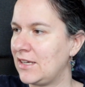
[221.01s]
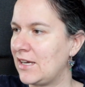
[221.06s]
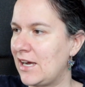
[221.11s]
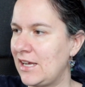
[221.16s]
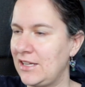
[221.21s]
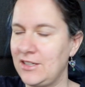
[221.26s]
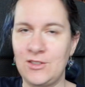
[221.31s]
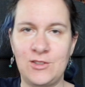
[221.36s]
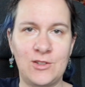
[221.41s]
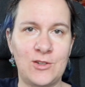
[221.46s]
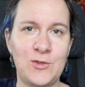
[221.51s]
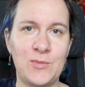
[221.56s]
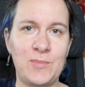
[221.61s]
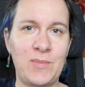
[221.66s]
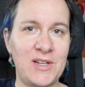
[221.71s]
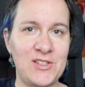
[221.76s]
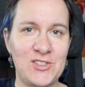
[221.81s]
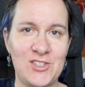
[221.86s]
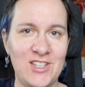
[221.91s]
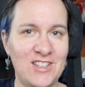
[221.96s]
I don't know,
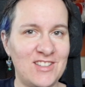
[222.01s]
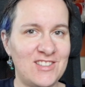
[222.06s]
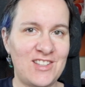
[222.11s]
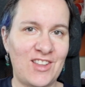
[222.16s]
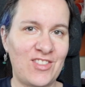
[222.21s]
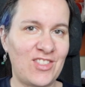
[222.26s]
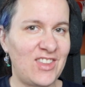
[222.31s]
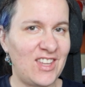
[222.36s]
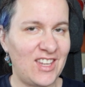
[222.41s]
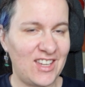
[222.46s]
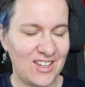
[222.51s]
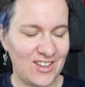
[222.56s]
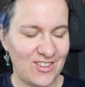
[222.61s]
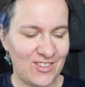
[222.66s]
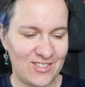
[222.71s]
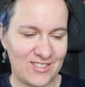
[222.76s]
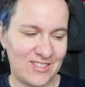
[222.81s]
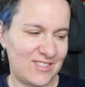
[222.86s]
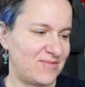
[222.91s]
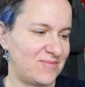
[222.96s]
punching something
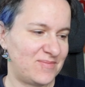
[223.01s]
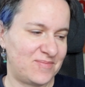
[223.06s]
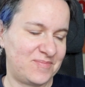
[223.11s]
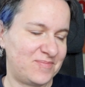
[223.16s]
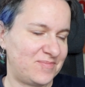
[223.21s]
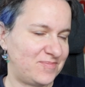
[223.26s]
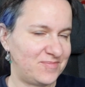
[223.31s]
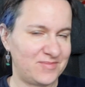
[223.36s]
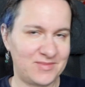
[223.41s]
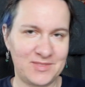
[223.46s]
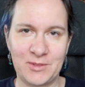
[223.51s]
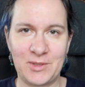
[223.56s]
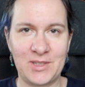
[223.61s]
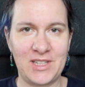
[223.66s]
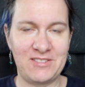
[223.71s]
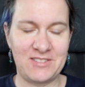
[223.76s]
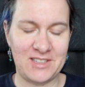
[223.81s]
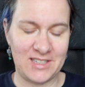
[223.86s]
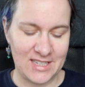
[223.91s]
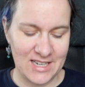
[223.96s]
or
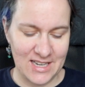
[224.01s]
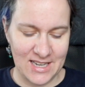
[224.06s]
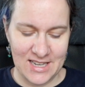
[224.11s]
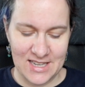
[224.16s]
whatever.